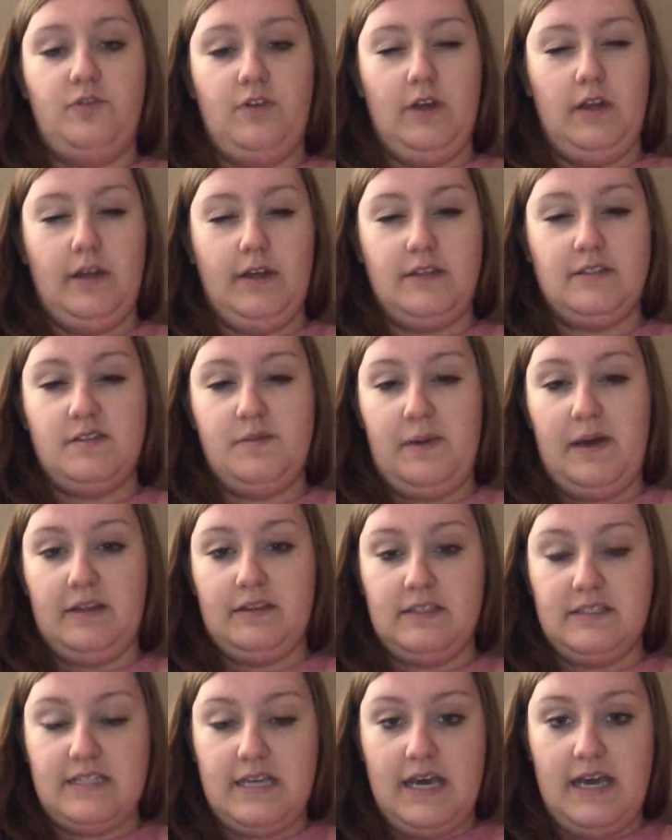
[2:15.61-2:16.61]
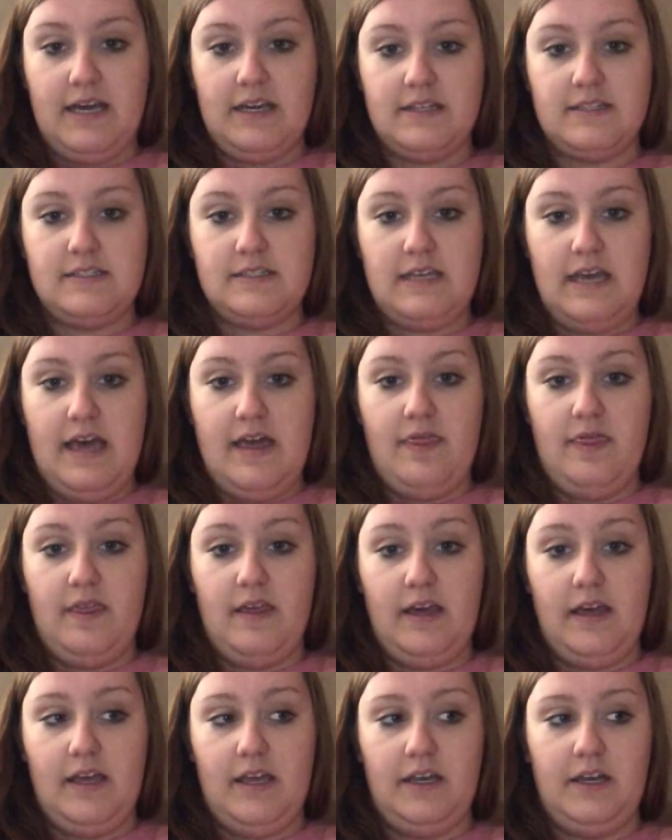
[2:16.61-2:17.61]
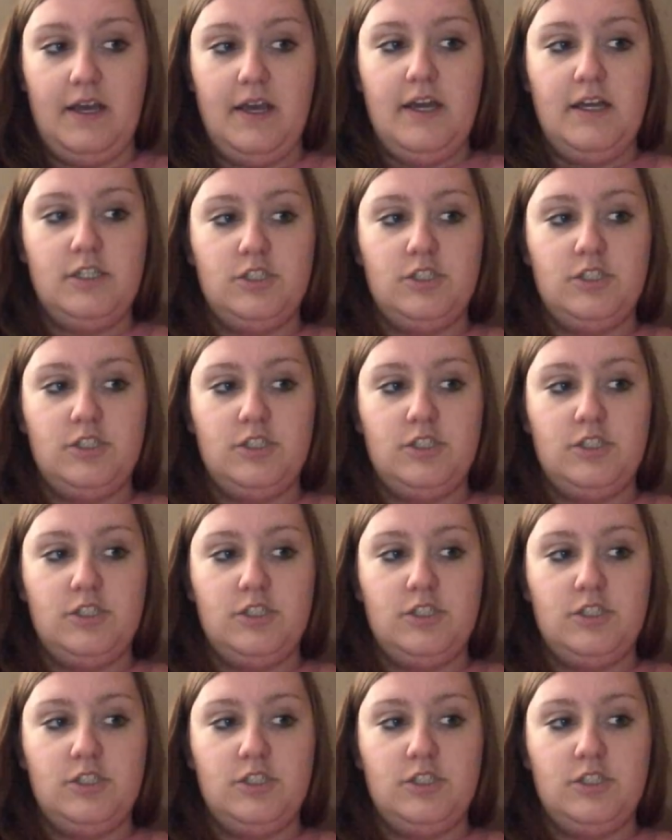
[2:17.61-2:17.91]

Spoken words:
feelings about the text and then